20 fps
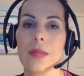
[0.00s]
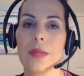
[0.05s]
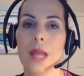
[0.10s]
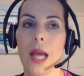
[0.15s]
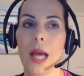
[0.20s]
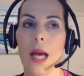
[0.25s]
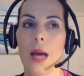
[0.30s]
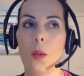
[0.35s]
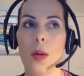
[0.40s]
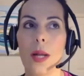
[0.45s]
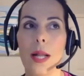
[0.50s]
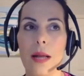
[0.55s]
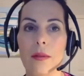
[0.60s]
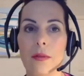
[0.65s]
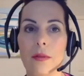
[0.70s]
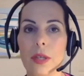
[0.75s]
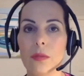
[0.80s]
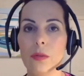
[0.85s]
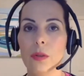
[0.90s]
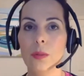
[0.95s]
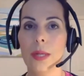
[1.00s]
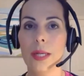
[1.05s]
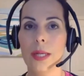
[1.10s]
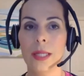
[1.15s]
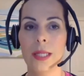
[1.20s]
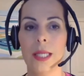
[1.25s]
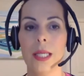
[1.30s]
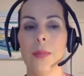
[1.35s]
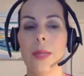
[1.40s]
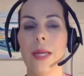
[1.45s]
Well, have you ever read an
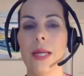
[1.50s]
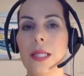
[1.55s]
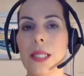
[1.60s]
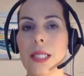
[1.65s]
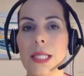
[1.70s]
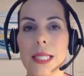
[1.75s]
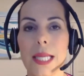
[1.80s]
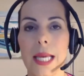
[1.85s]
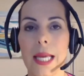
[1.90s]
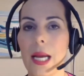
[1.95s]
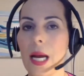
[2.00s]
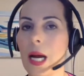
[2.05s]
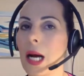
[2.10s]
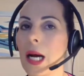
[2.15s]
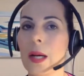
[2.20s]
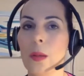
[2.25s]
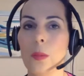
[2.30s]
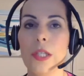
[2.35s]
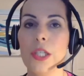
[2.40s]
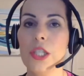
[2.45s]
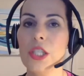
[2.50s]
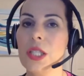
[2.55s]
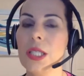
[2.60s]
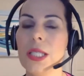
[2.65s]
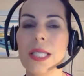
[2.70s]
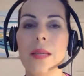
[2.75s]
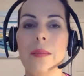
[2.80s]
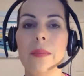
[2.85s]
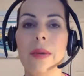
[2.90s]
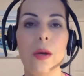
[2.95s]
email and said, I wish this
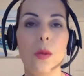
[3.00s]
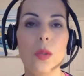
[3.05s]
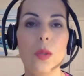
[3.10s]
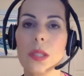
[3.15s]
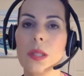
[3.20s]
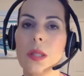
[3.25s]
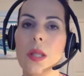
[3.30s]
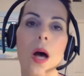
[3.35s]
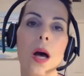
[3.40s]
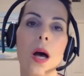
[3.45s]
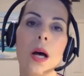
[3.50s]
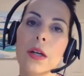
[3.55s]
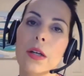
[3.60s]
email was longer?